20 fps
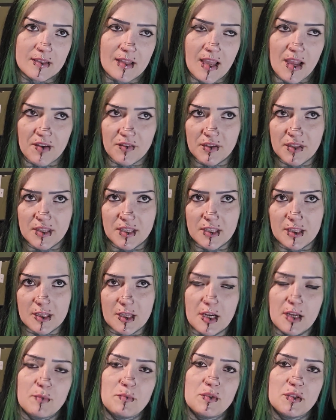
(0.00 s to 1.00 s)
everything
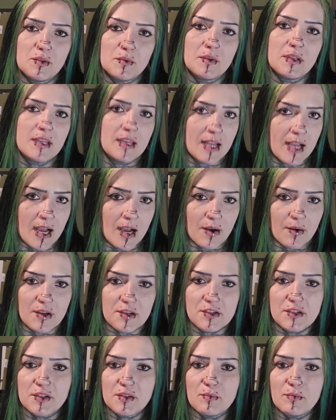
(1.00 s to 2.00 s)
that I'm doing now,
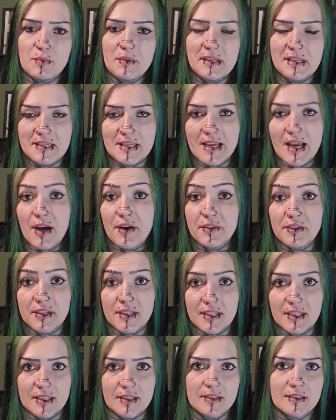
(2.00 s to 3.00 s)
I shouldn't be
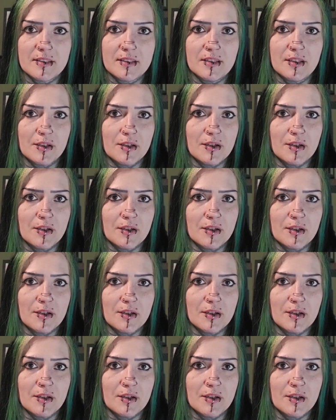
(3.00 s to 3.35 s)
doubting,